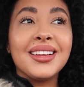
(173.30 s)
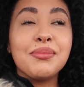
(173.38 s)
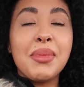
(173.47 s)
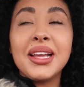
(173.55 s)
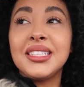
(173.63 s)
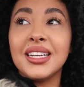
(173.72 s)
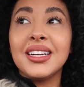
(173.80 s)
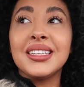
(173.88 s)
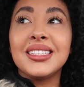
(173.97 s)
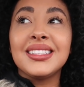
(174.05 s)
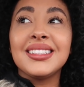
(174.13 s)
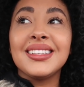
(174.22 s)
My
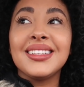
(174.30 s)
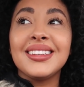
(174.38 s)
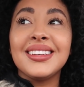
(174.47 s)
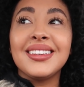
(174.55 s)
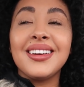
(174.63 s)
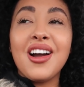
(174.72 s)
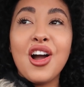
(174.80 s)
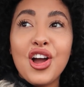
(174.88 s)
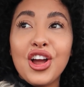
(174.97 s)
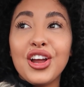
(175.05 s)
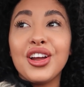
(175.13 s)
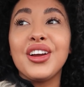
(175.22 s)
tears
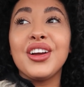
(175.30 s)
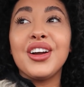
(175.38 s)
are